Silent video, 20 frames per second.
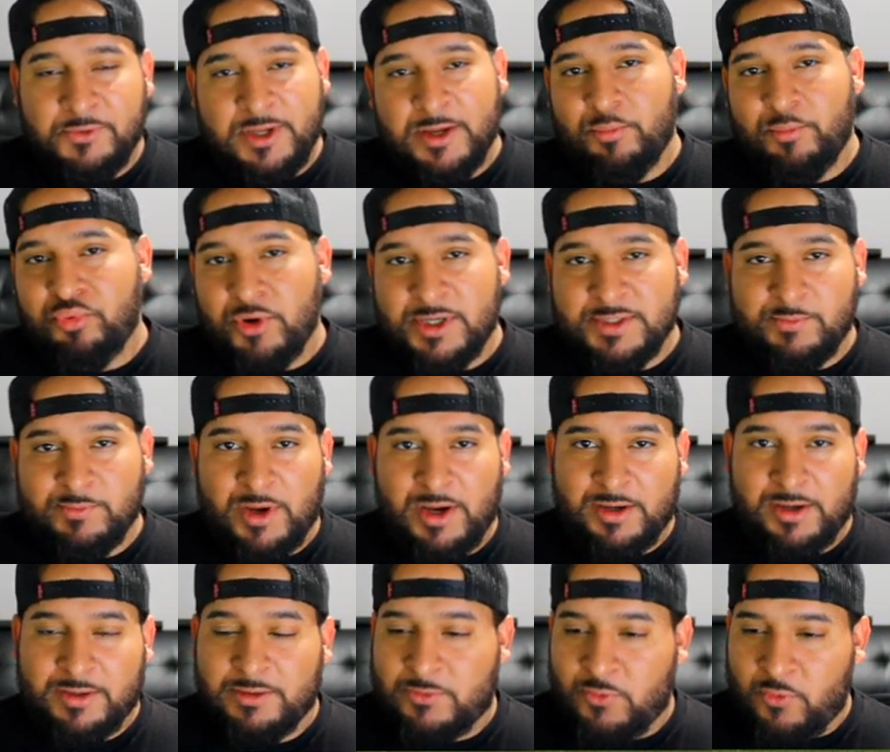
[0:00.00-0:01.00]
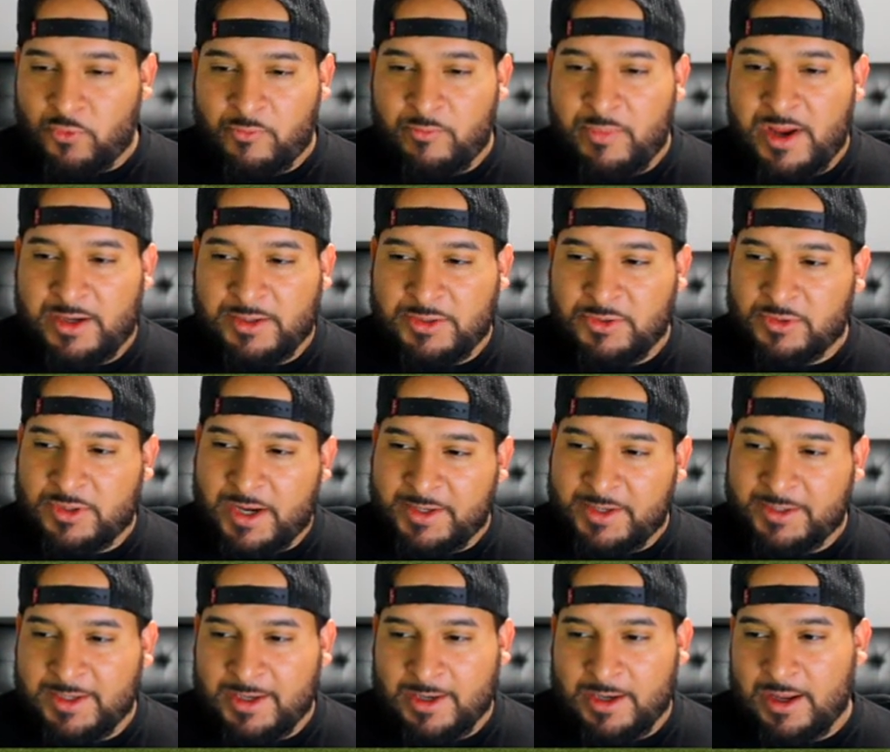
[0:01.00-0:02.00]
get pressed by a good cornerback, you'll kind
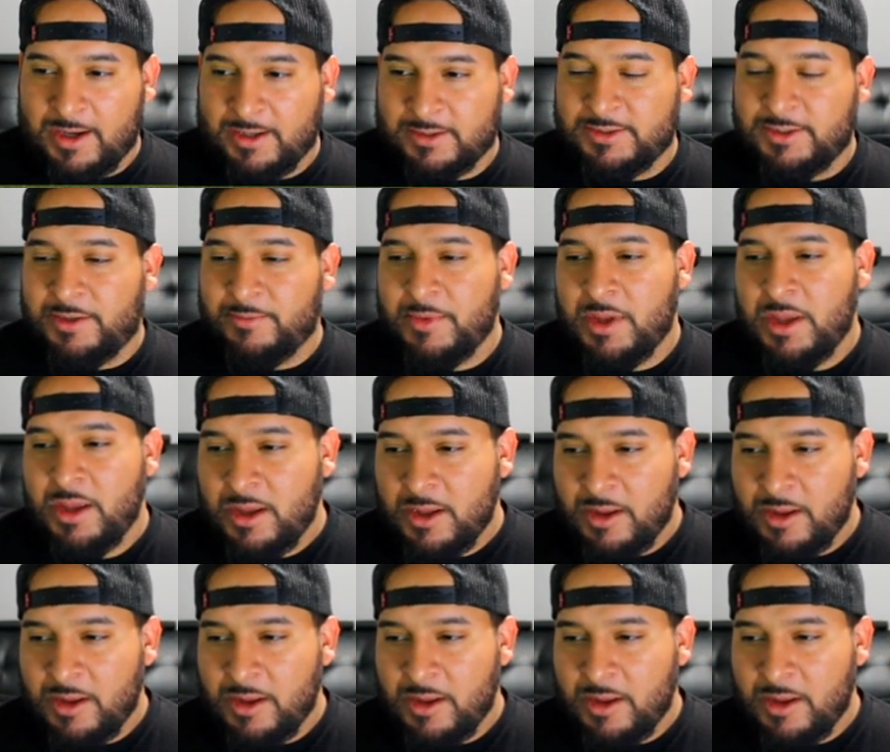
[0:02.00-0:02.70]
of get locked up.